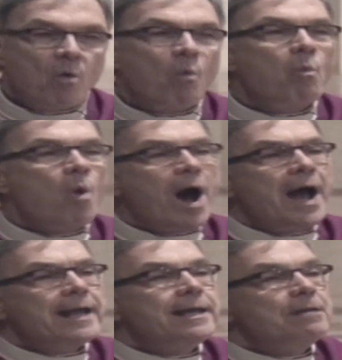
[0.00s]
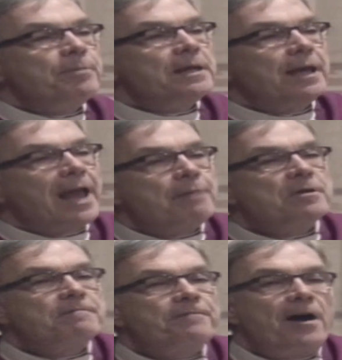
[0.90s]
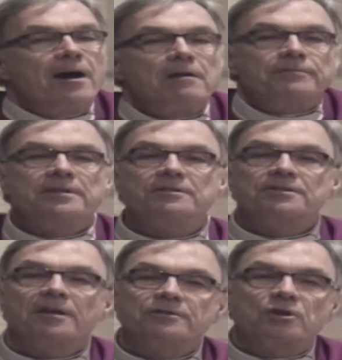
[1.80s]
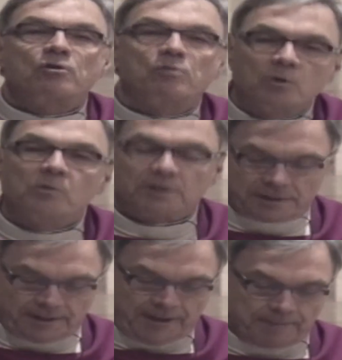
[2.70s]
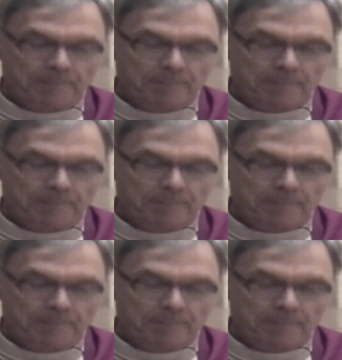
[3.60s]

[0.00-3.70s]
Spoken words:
why he became involved in such cruelty.